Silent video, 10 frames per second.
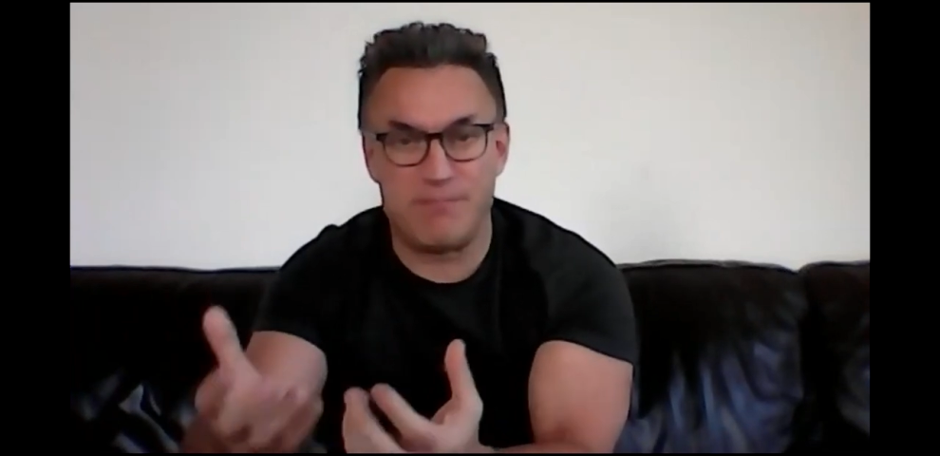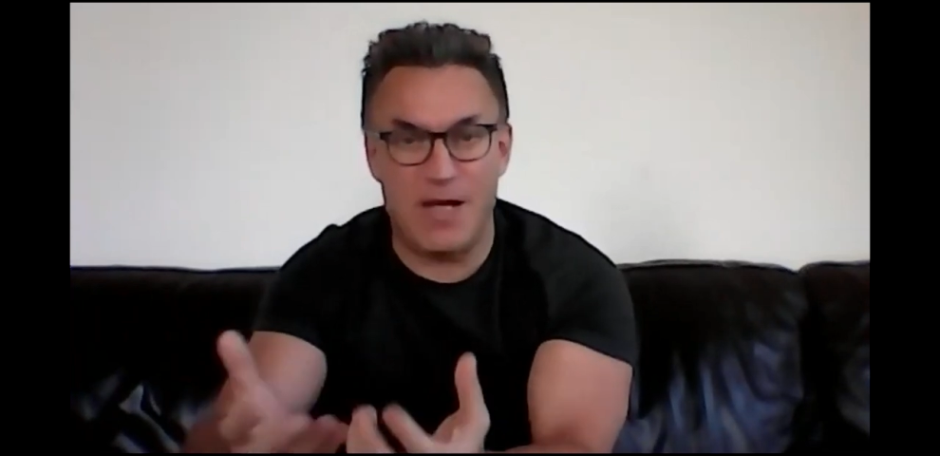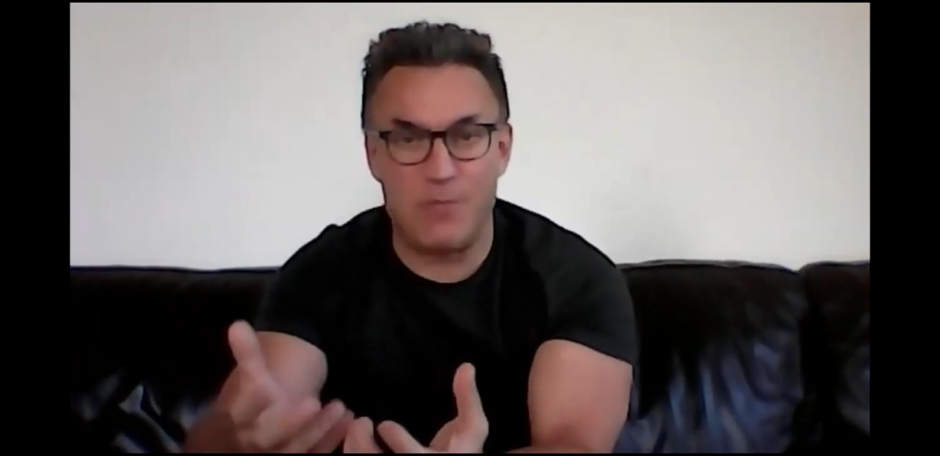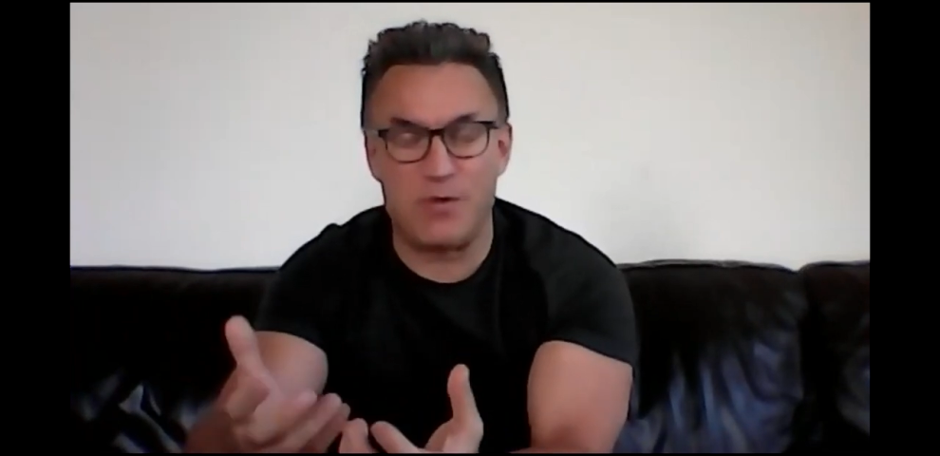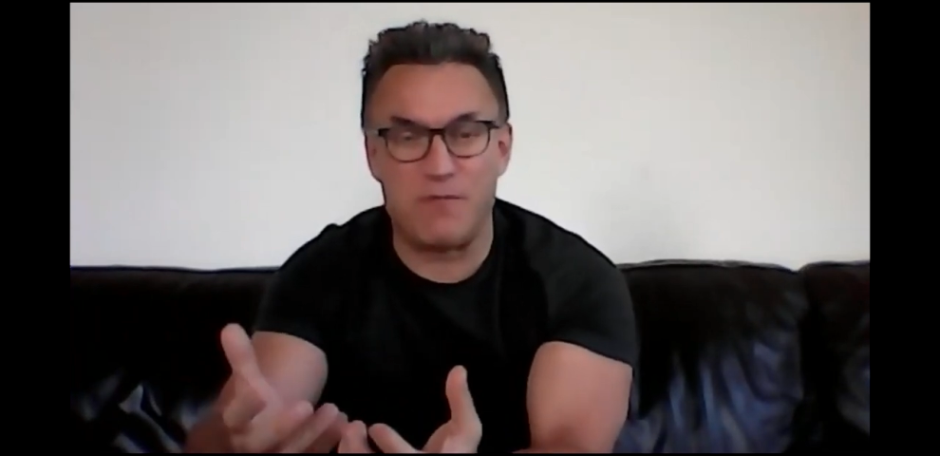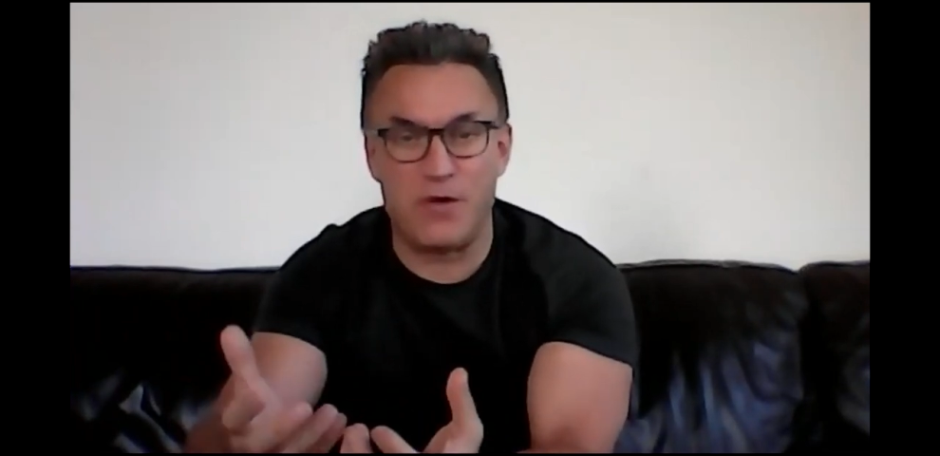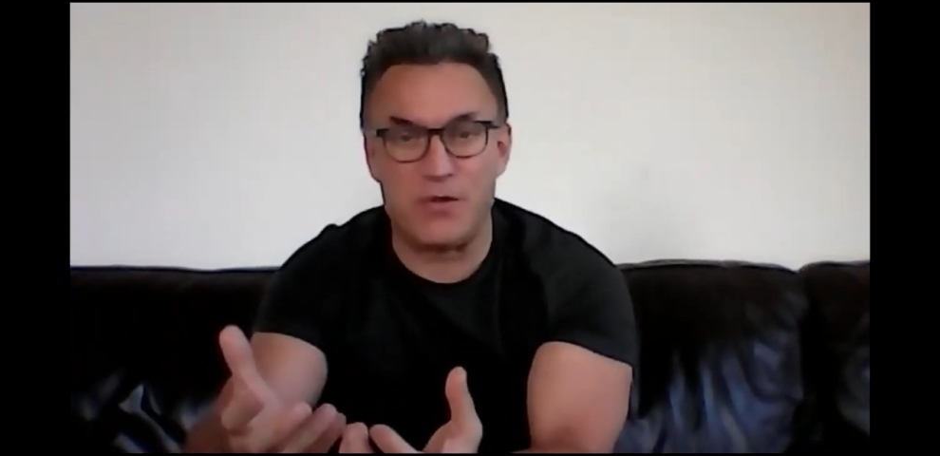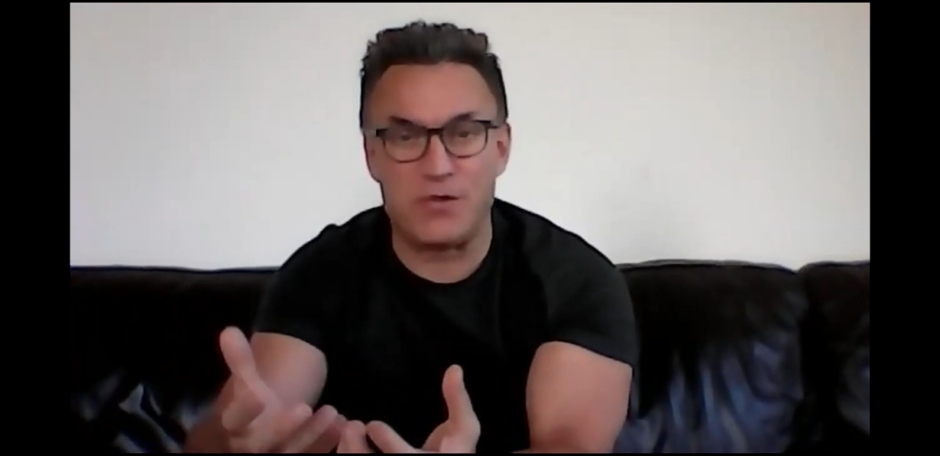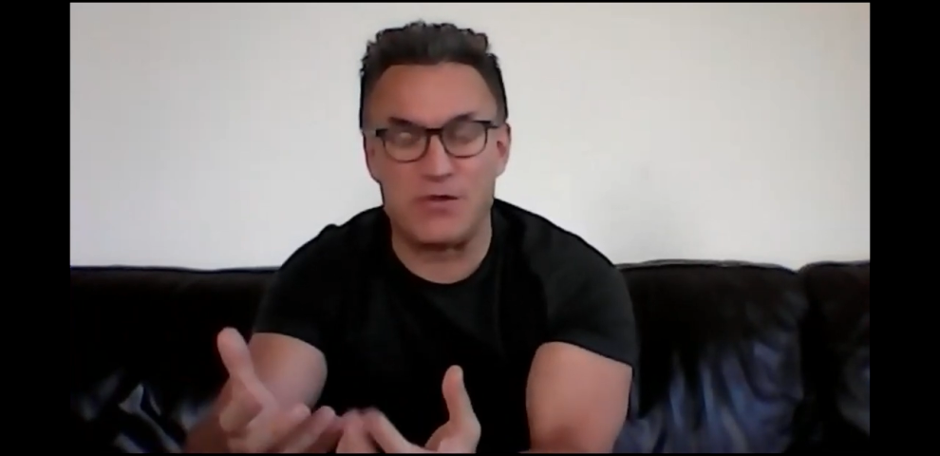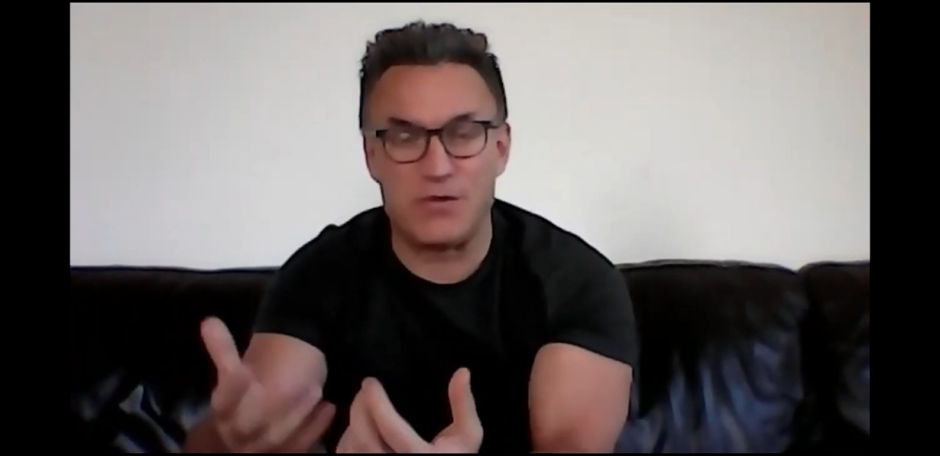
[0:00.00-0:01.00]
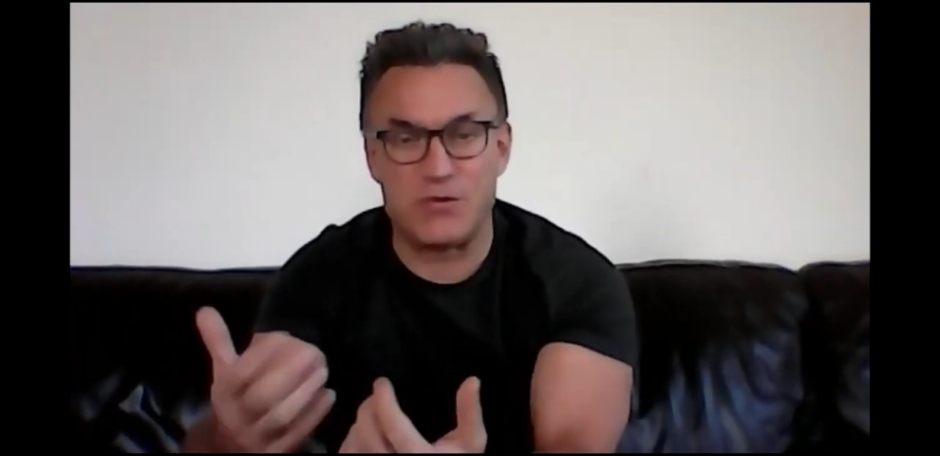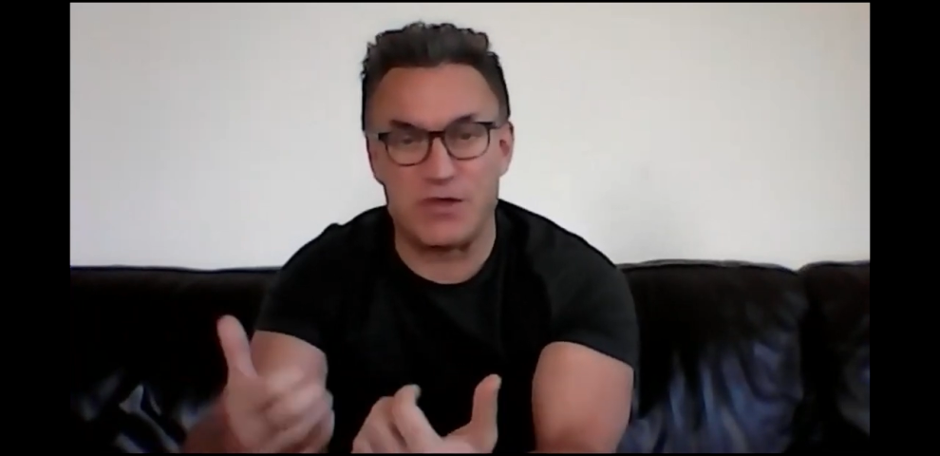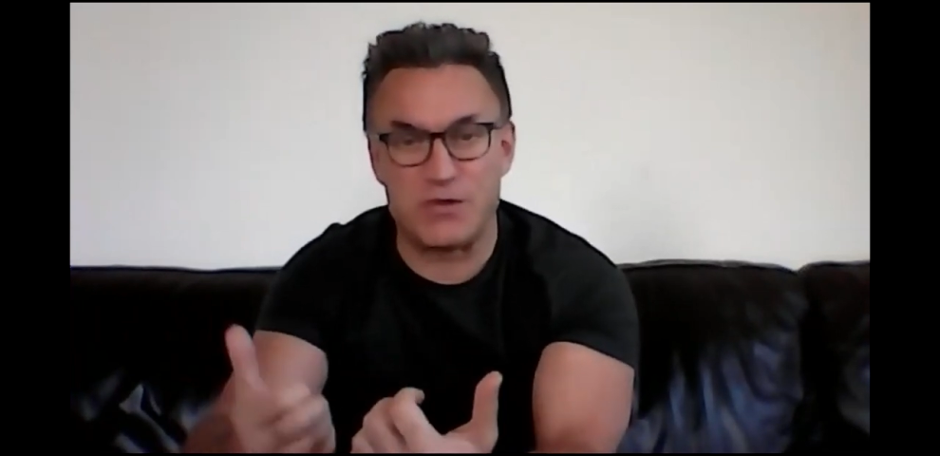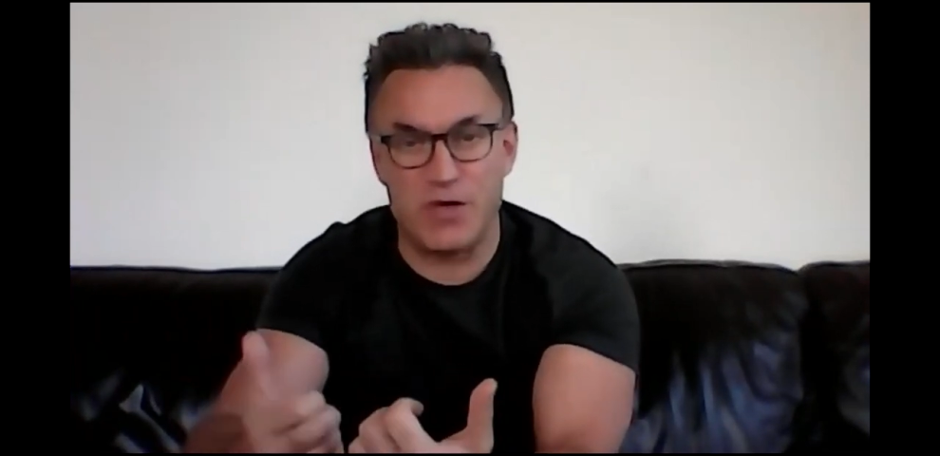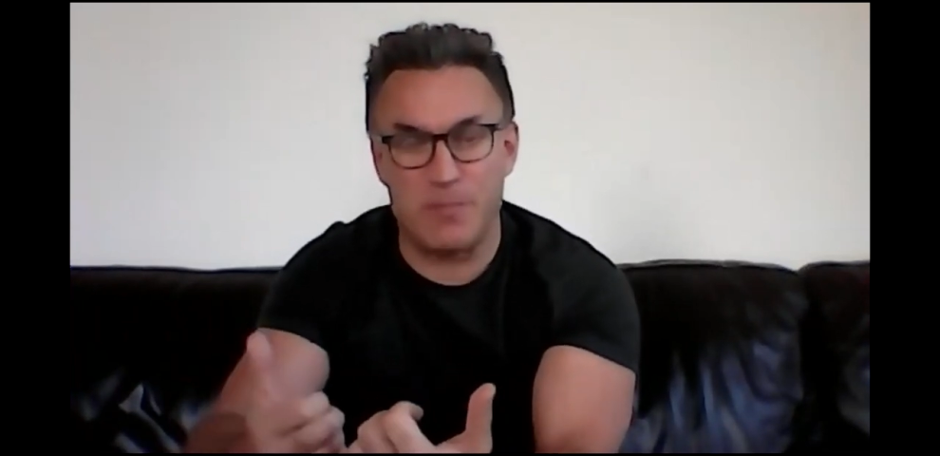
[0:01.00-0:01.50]
That would focus on
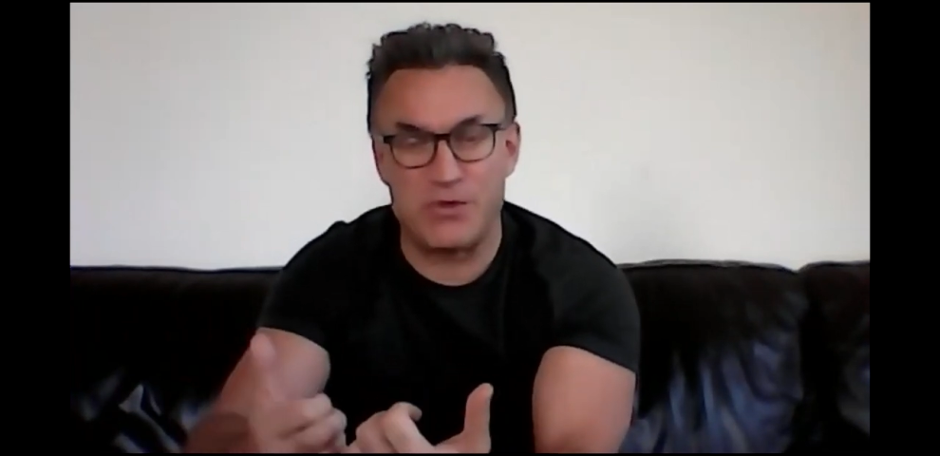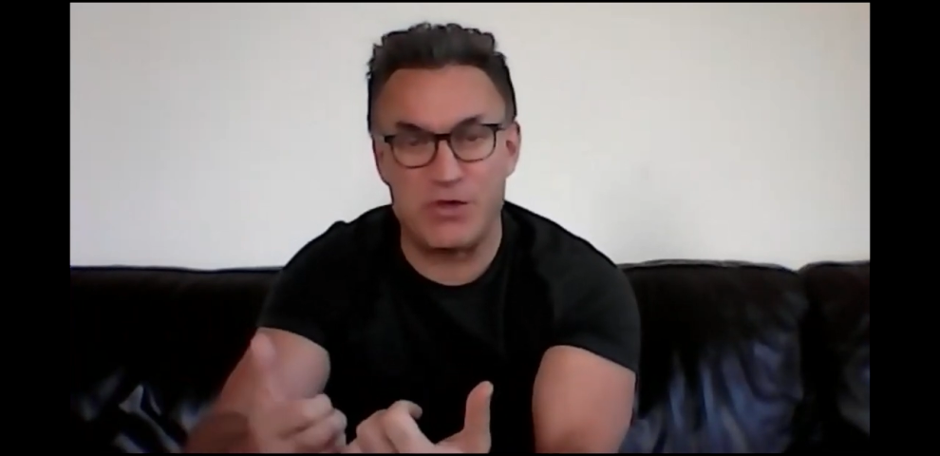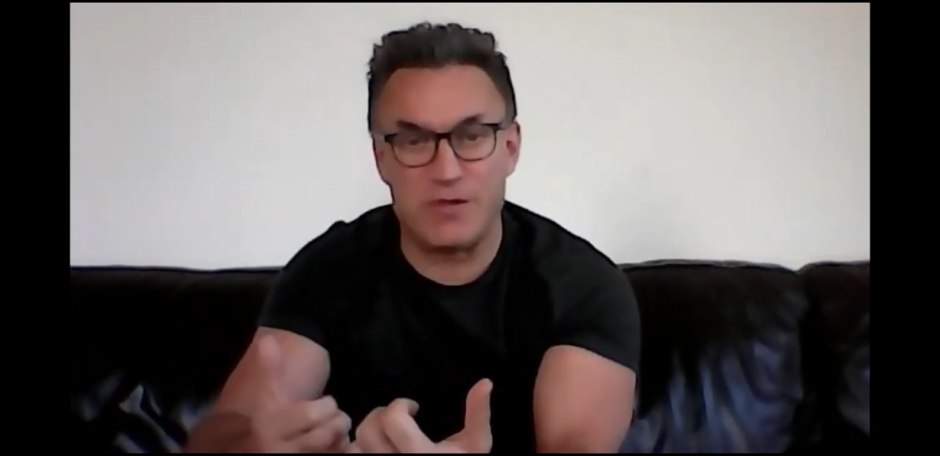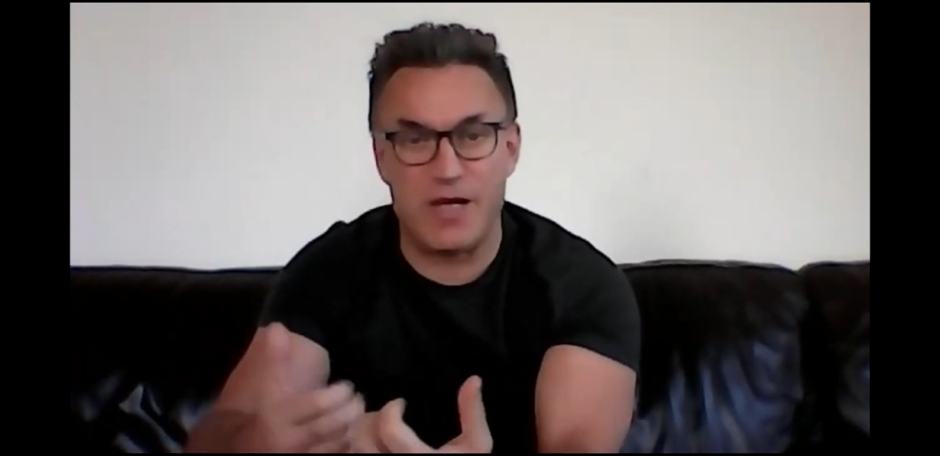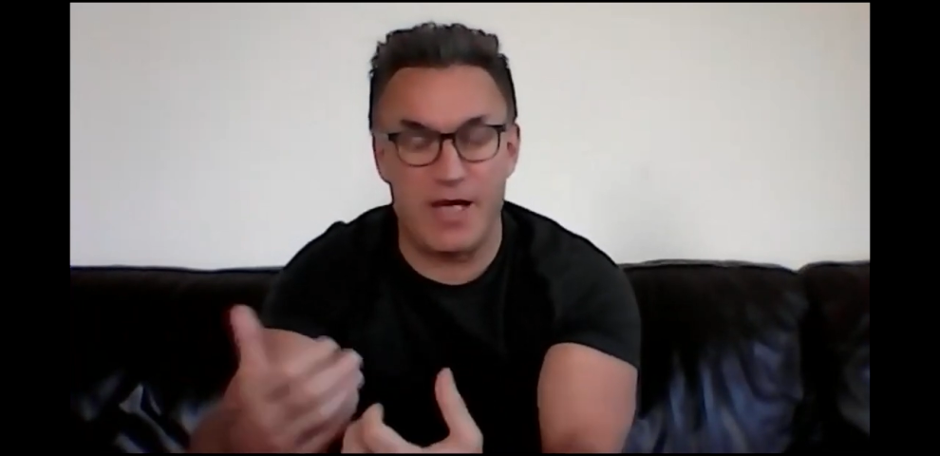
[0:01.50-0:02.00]
transcription